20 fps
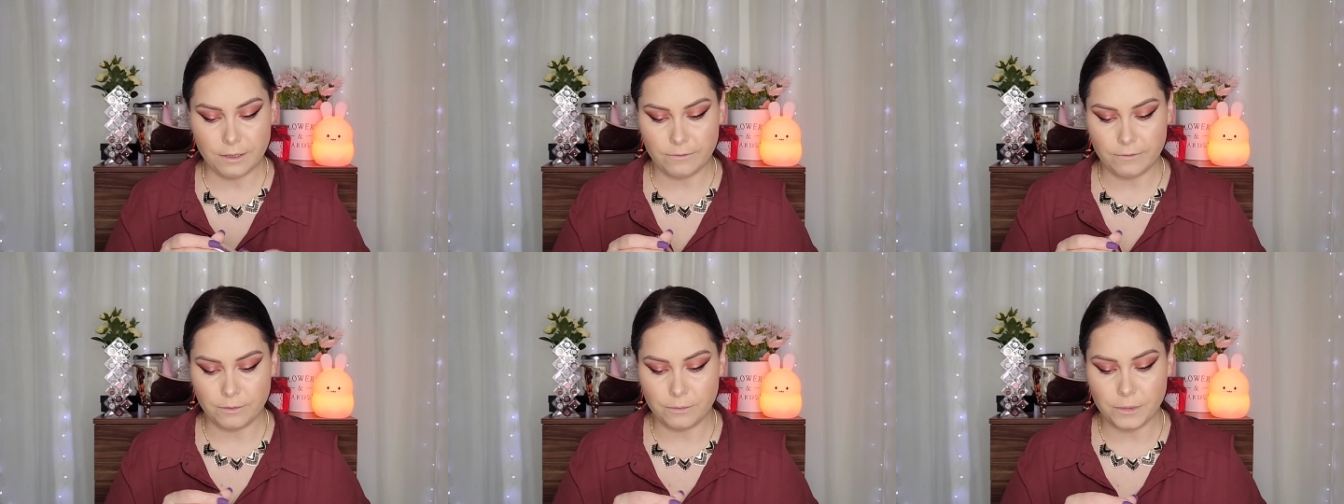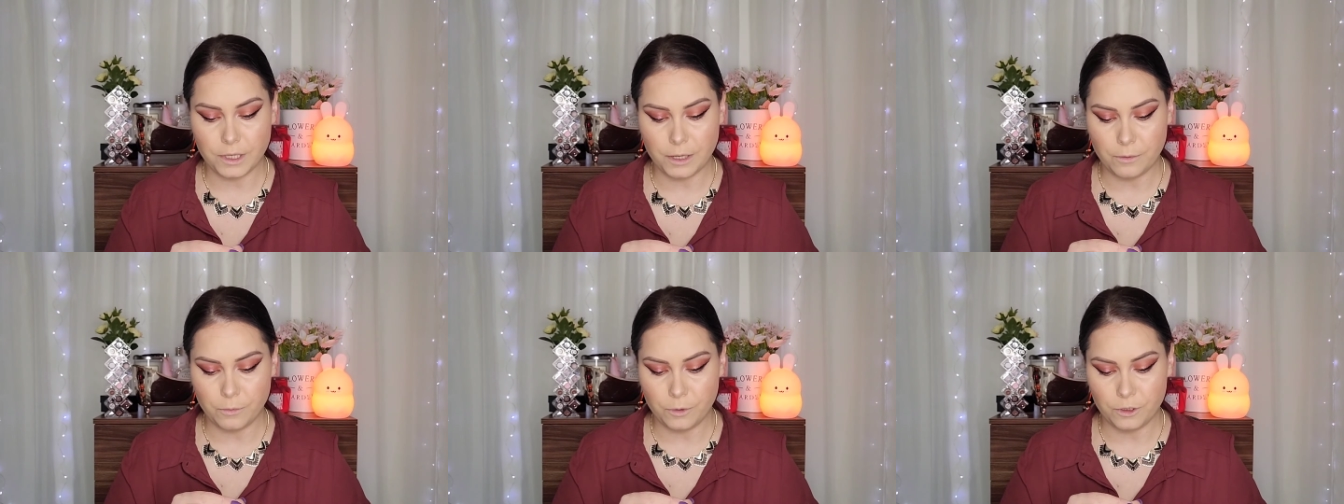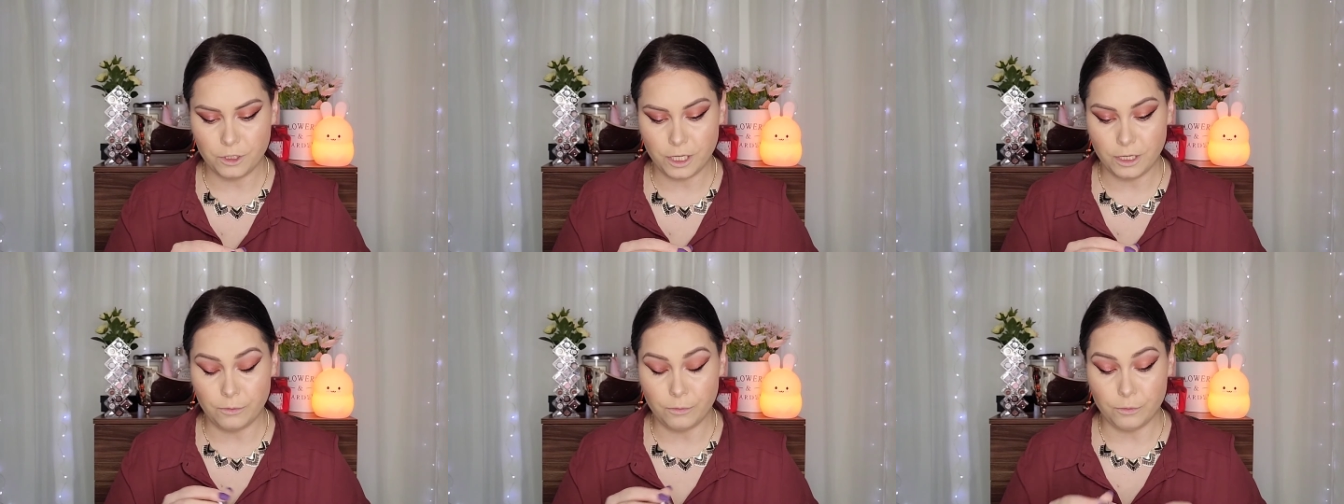from them, which
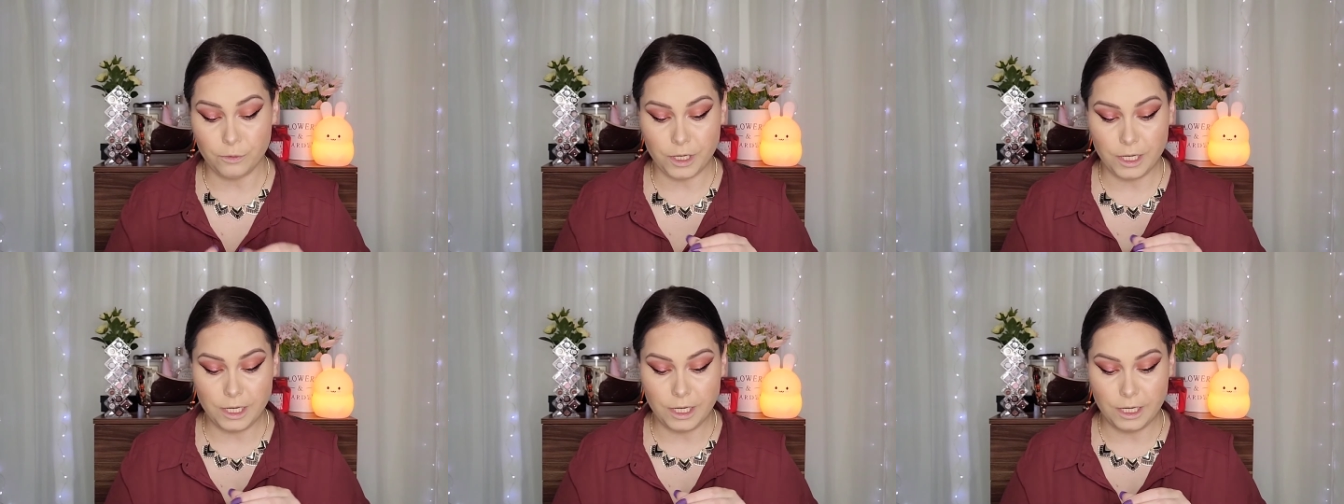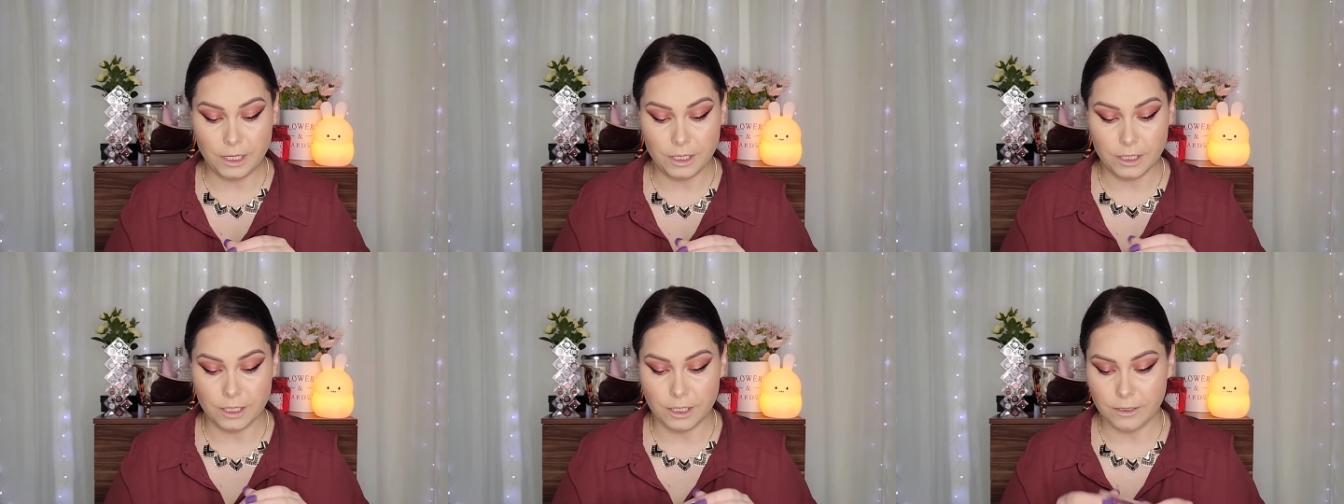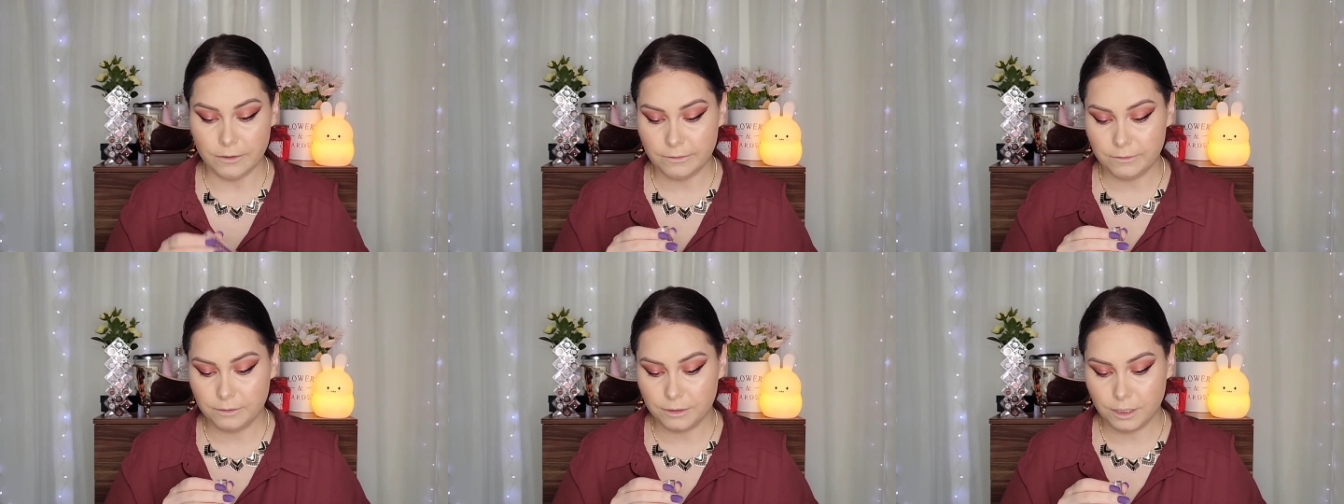I really
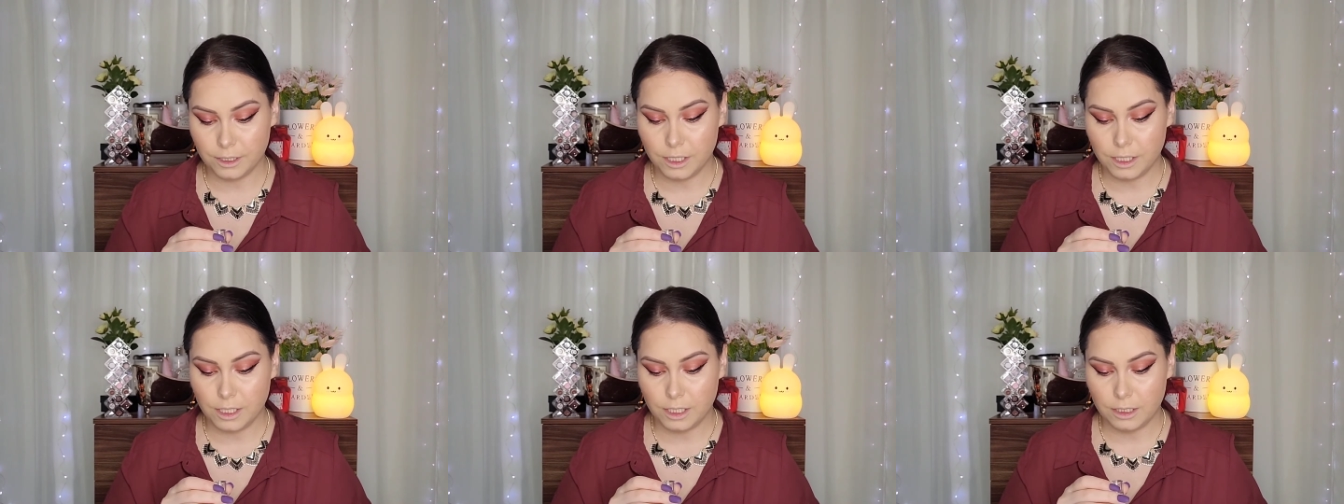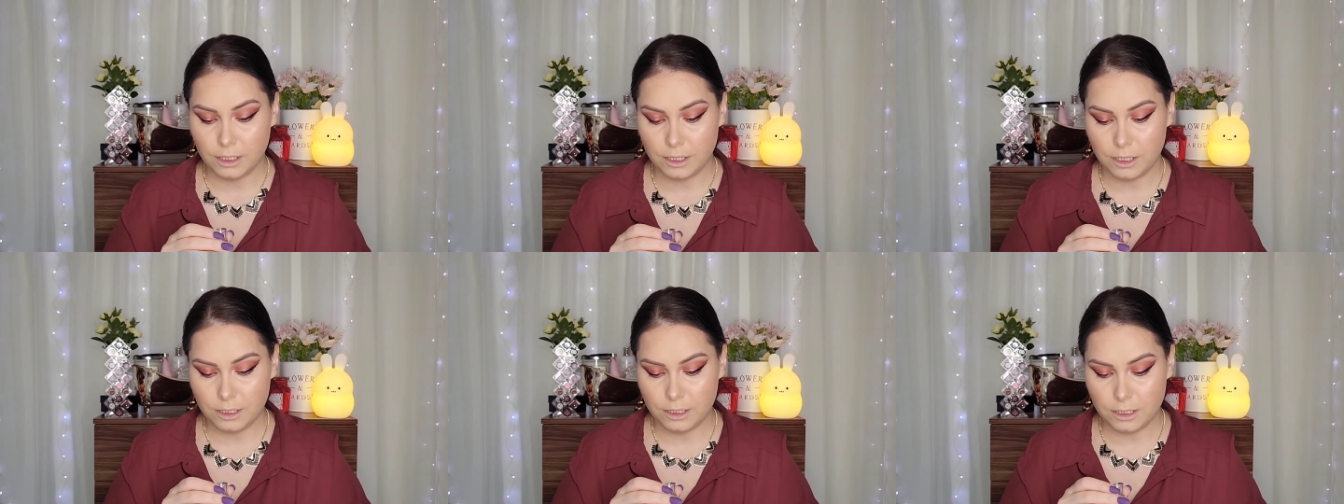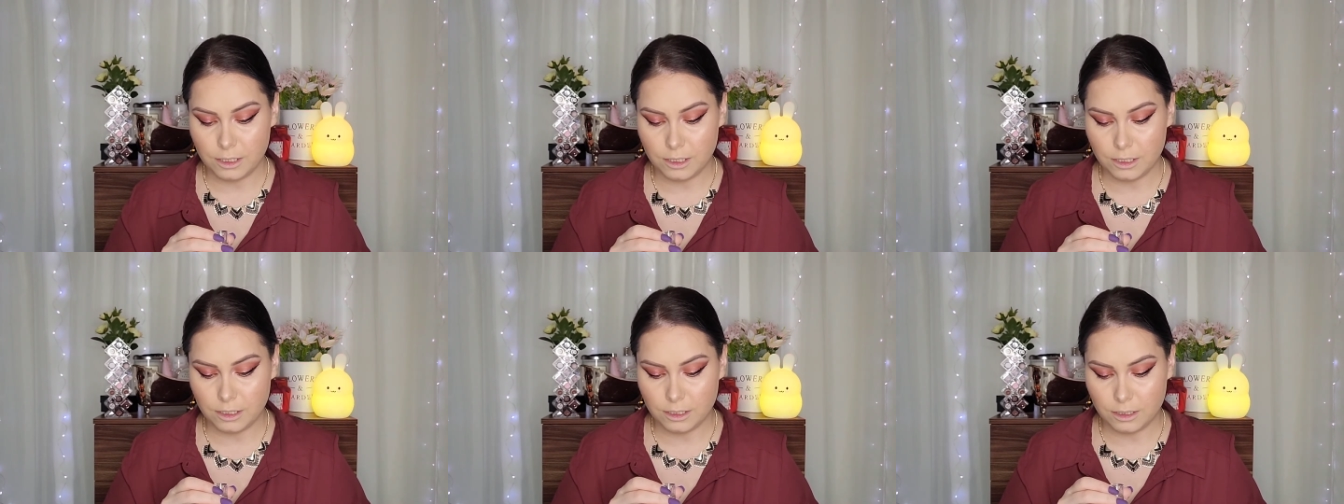love. This
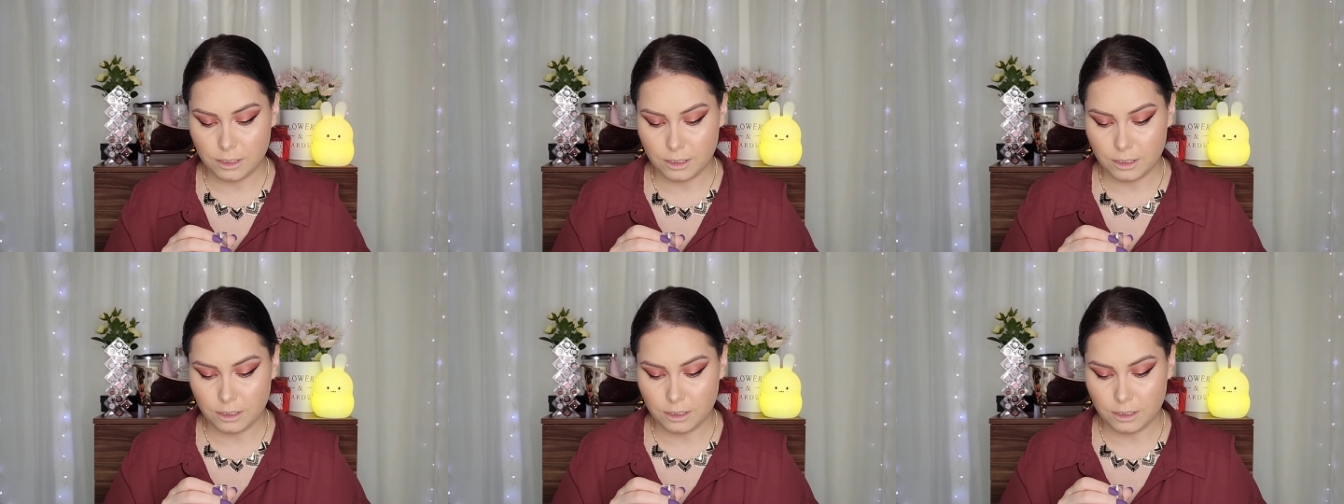is